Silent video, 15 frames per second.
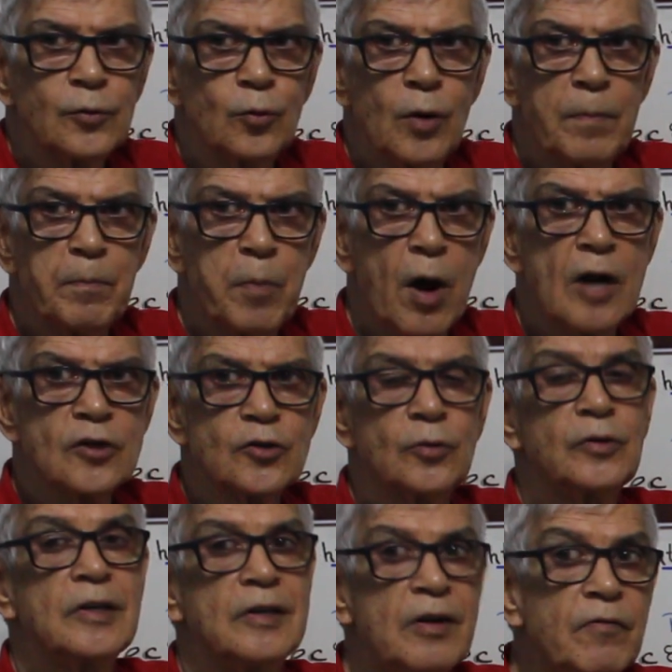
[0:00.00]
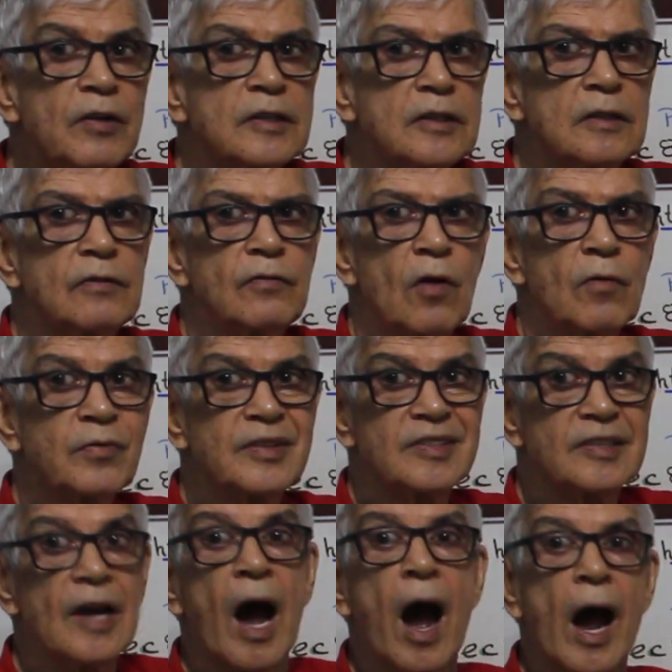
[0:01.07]
to a partial derivative of
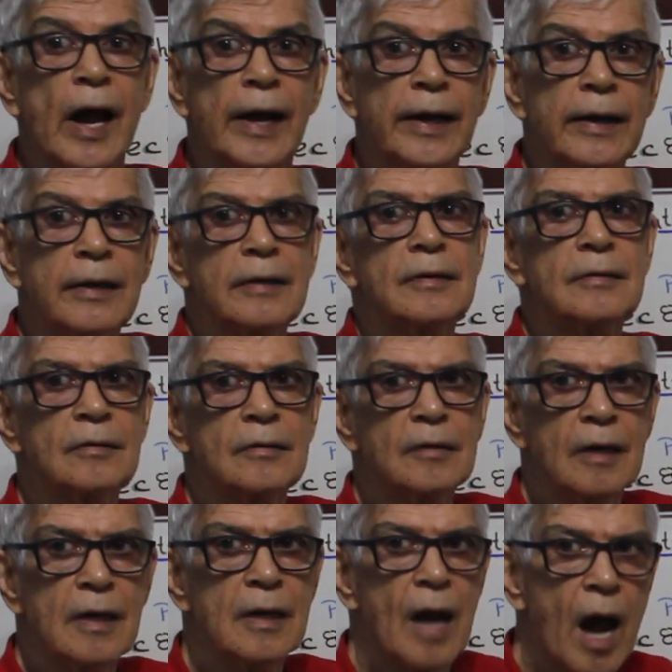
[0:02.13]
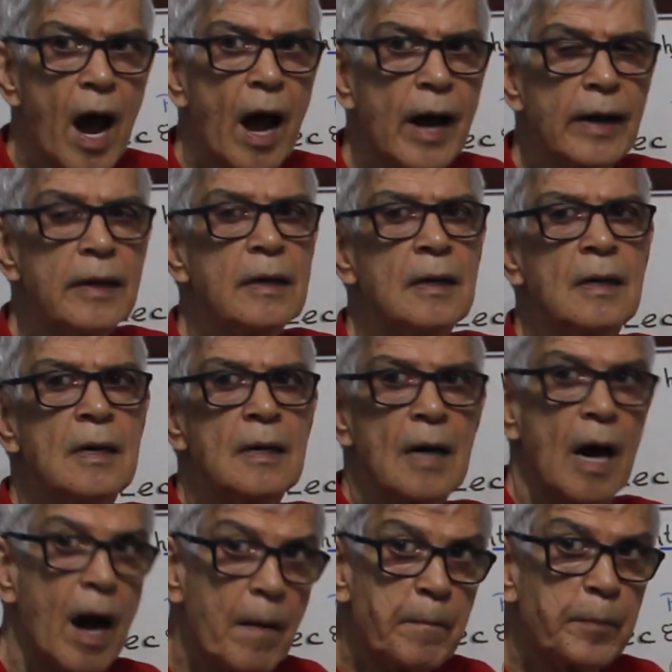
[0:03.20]
ci. Okay, I
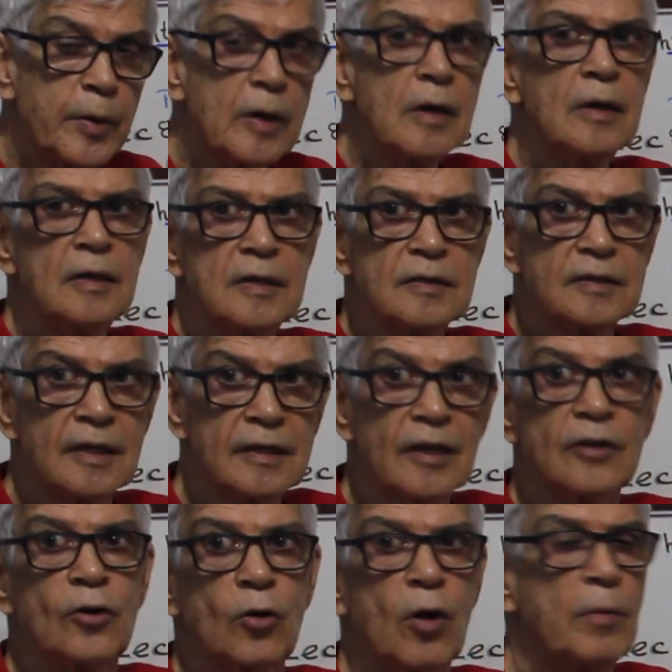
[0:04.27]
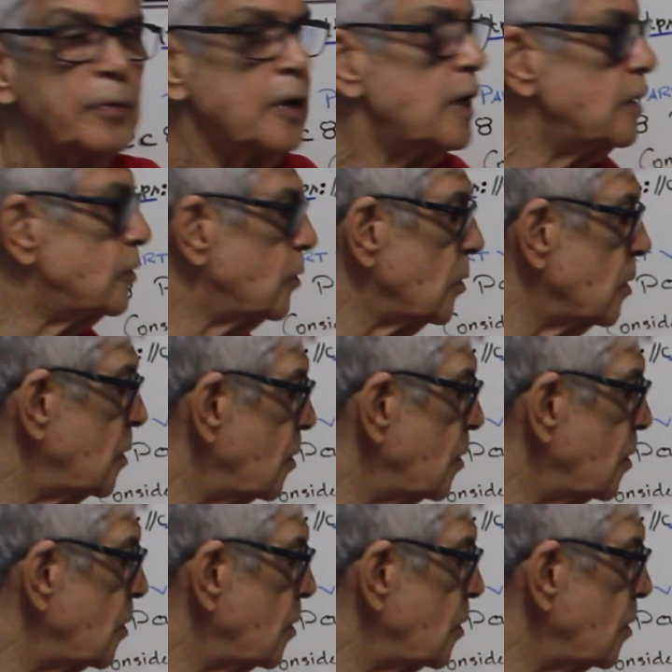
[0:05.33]
upper is in the denominator,